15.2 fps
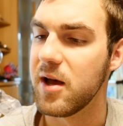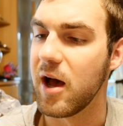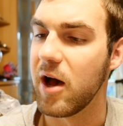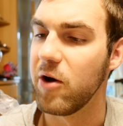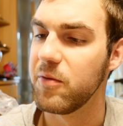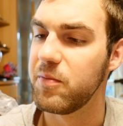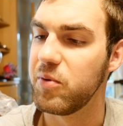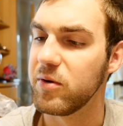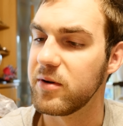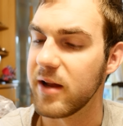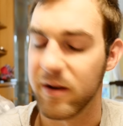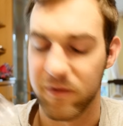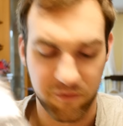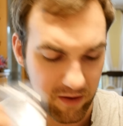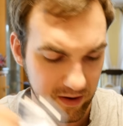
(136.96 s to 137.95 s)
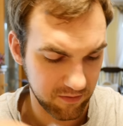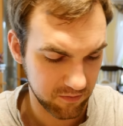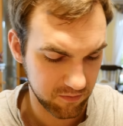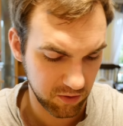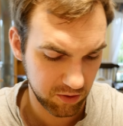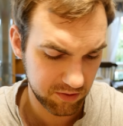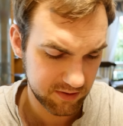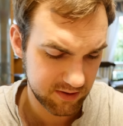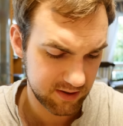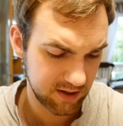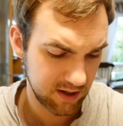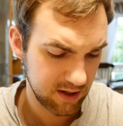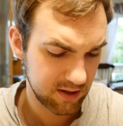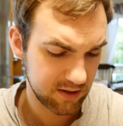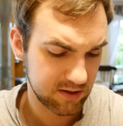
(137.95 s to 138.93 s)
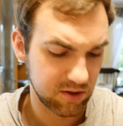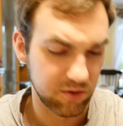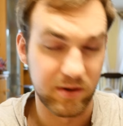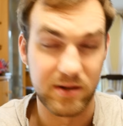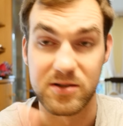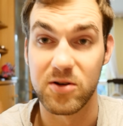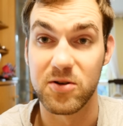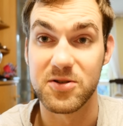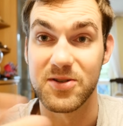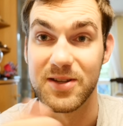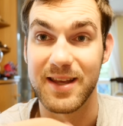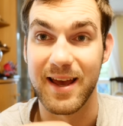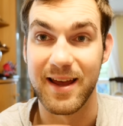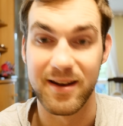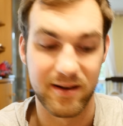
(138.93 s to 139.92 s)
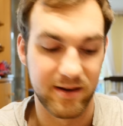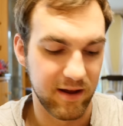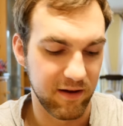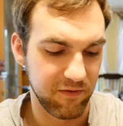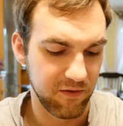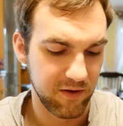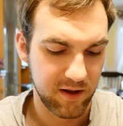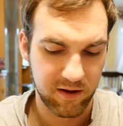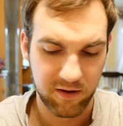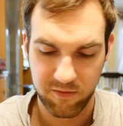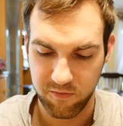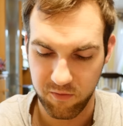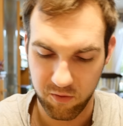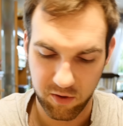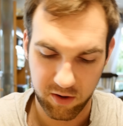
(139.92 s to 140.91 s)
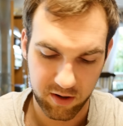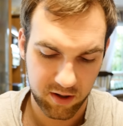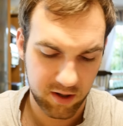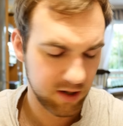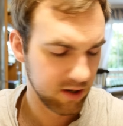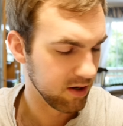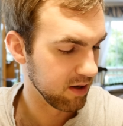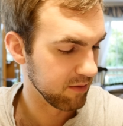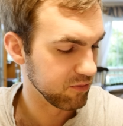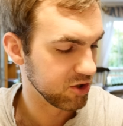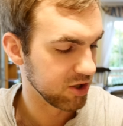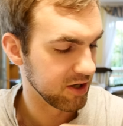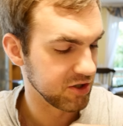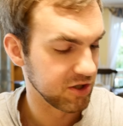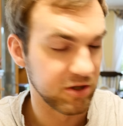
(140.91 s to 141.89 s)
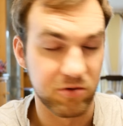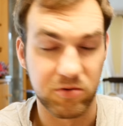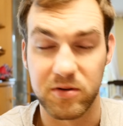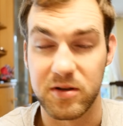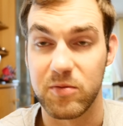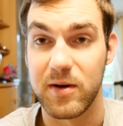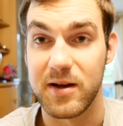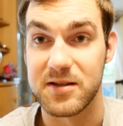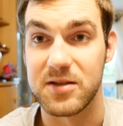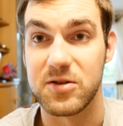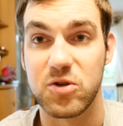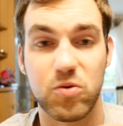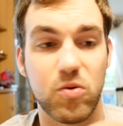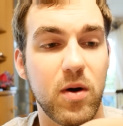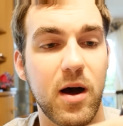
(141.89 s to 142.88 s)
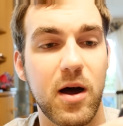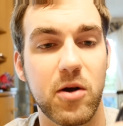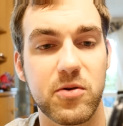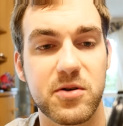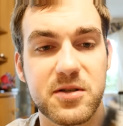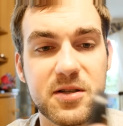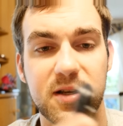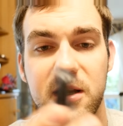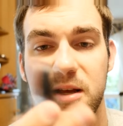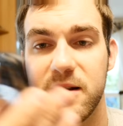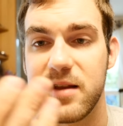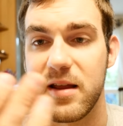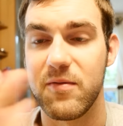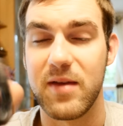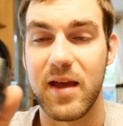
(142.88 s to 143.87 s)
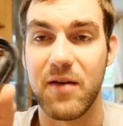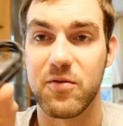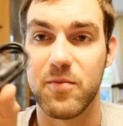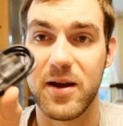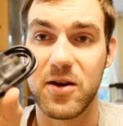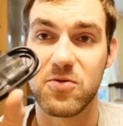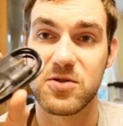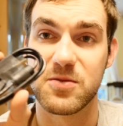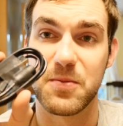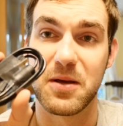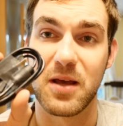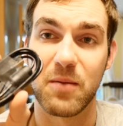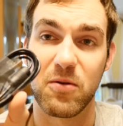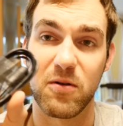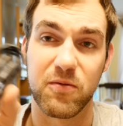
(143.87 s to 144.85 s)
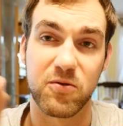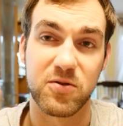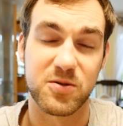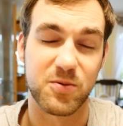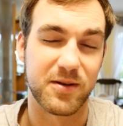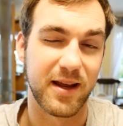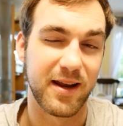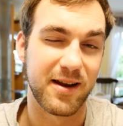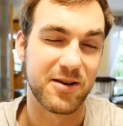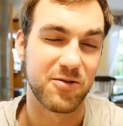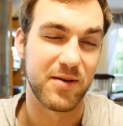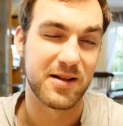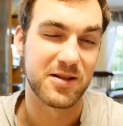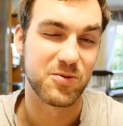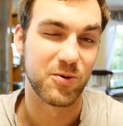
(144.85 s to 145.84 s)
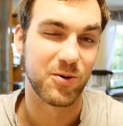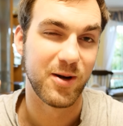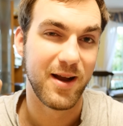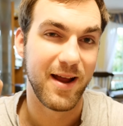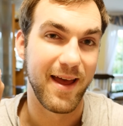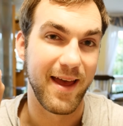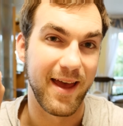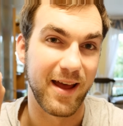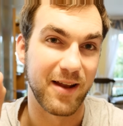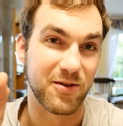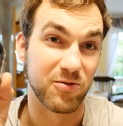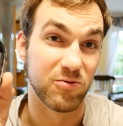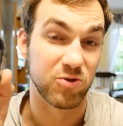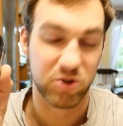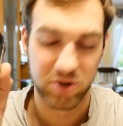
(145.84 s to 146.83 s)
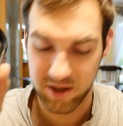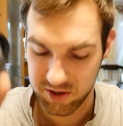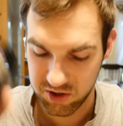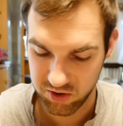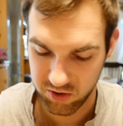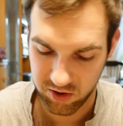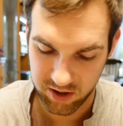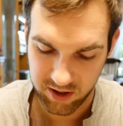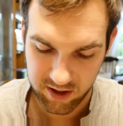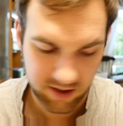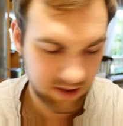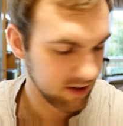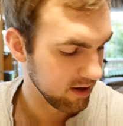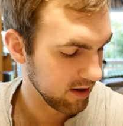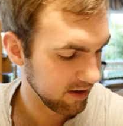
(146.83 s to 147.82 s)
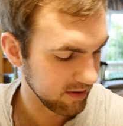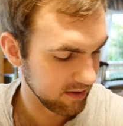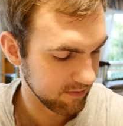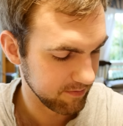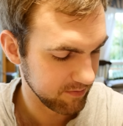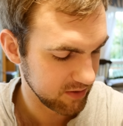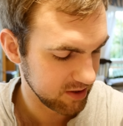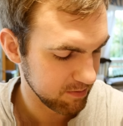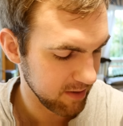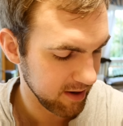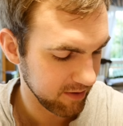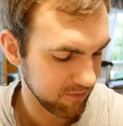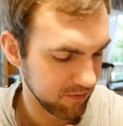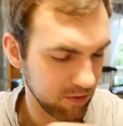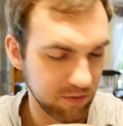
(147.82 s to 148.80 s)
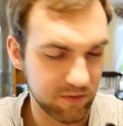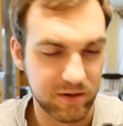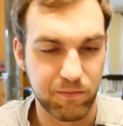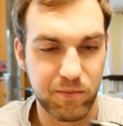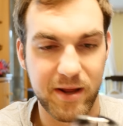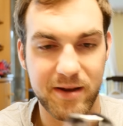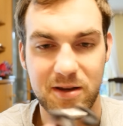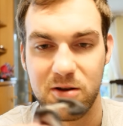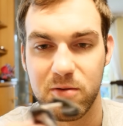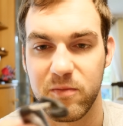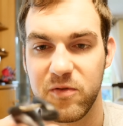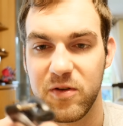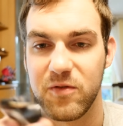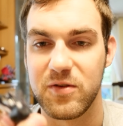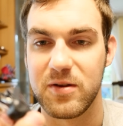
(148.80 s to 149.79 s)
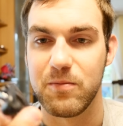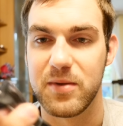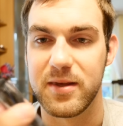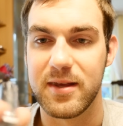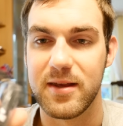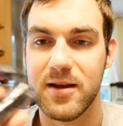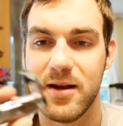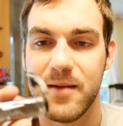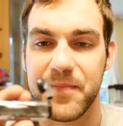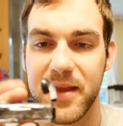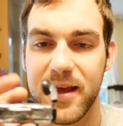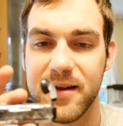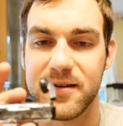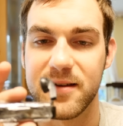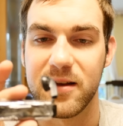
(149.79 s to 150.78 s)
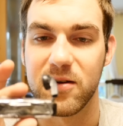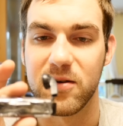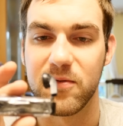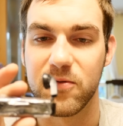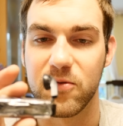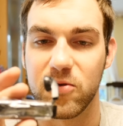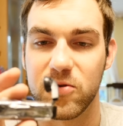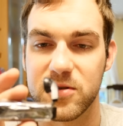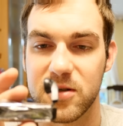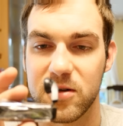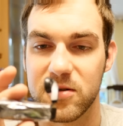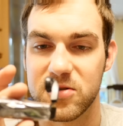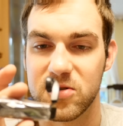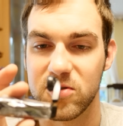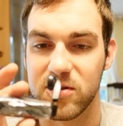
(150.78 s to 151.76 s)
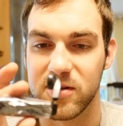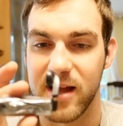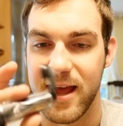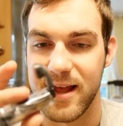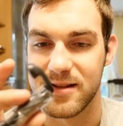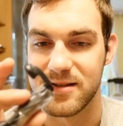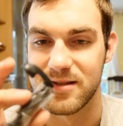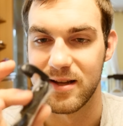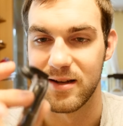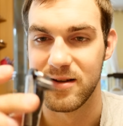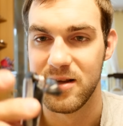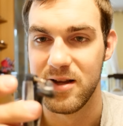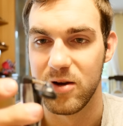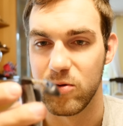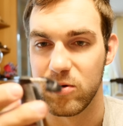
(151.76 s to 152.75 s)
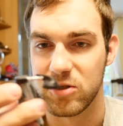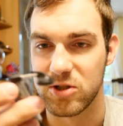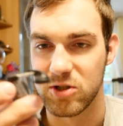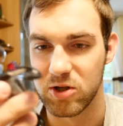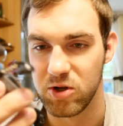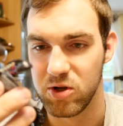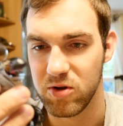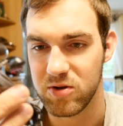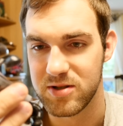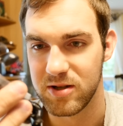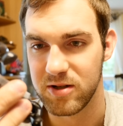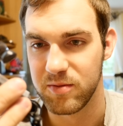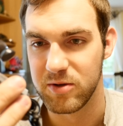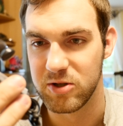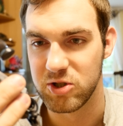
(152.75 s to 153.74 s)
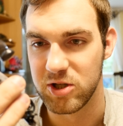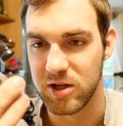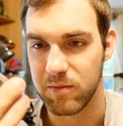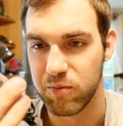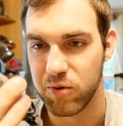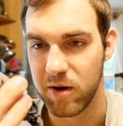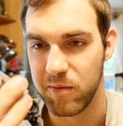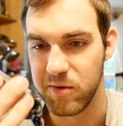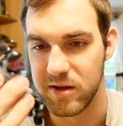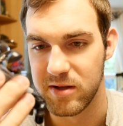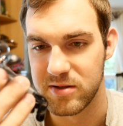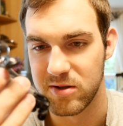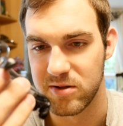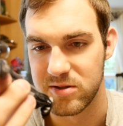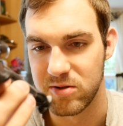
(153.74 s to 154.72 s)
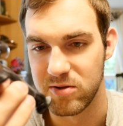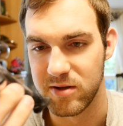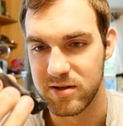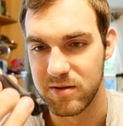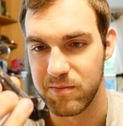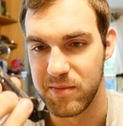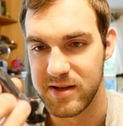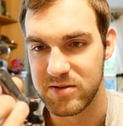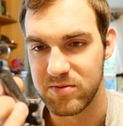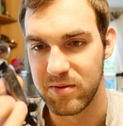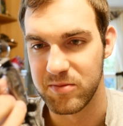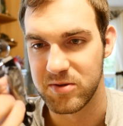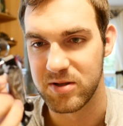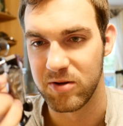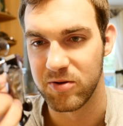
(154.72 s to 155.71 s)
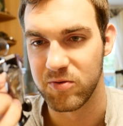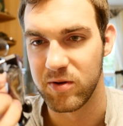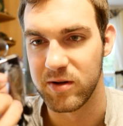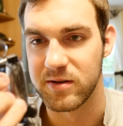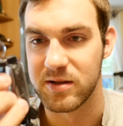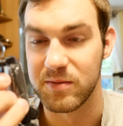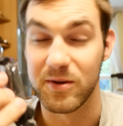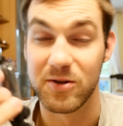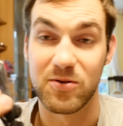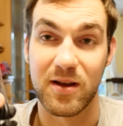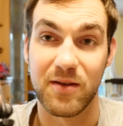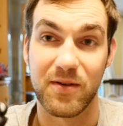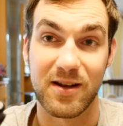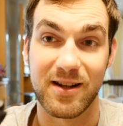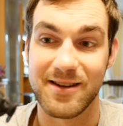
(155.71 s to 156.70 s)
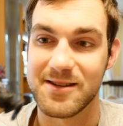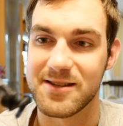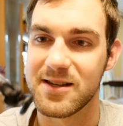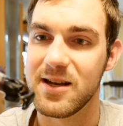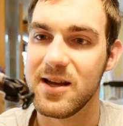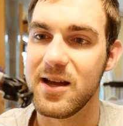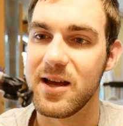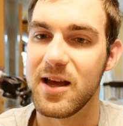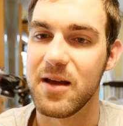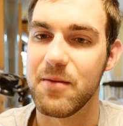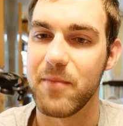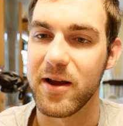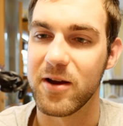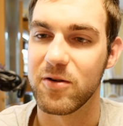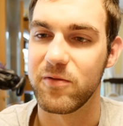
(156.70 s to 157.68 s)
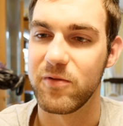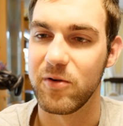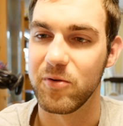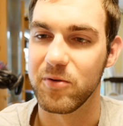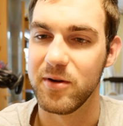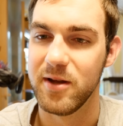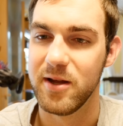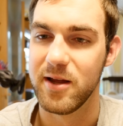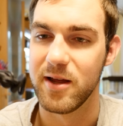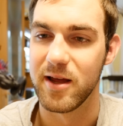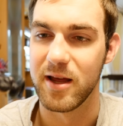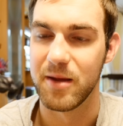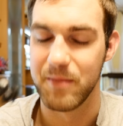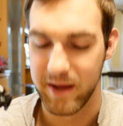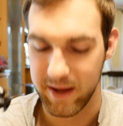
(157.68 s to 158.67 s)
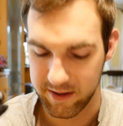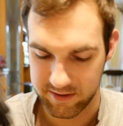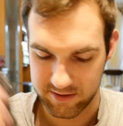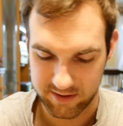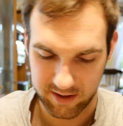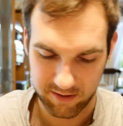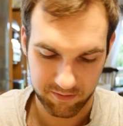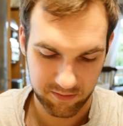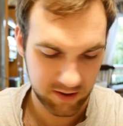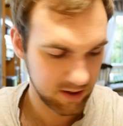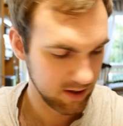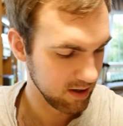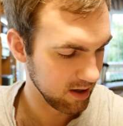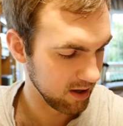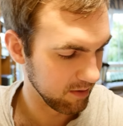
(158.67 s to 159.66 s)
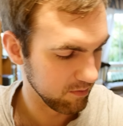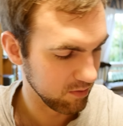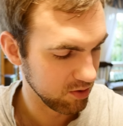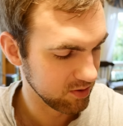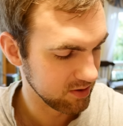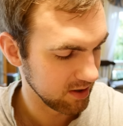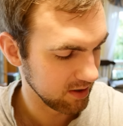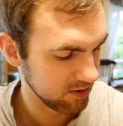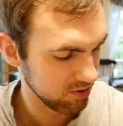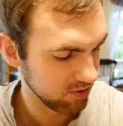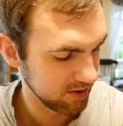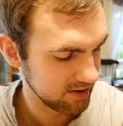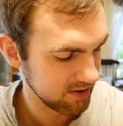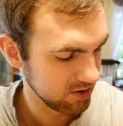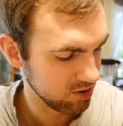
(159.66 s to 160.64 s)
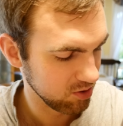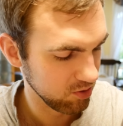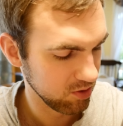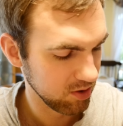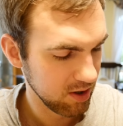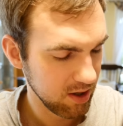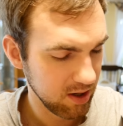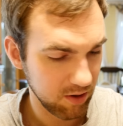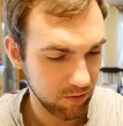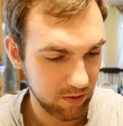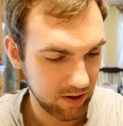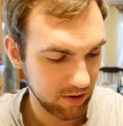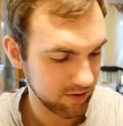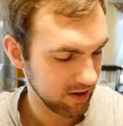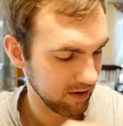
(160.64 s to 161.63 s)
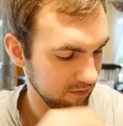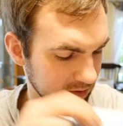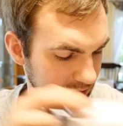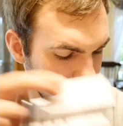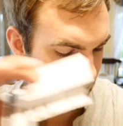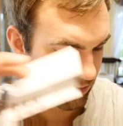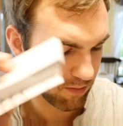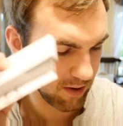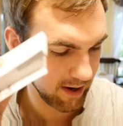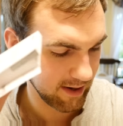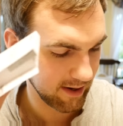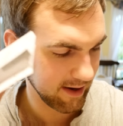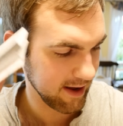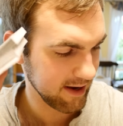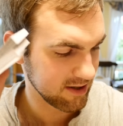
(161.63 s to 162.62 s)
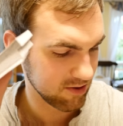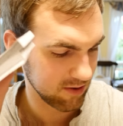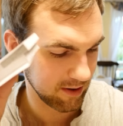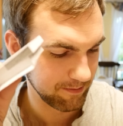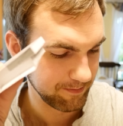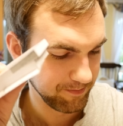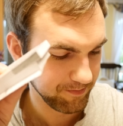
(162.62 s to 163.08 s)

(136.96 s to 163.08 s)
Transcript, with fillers: output at 5 volts. So that's also again enough for um, charging your device in 2 hours. Then we have a micro USB cable of course for data transfer and to charge your uh, smartphone, the Platinum 50B, and then of course also a little headset, which looks a little bit cheap, probably is also not the best from the sound quality, but you have at least a microphone um, and some um, music to listen to without having to buy that extra.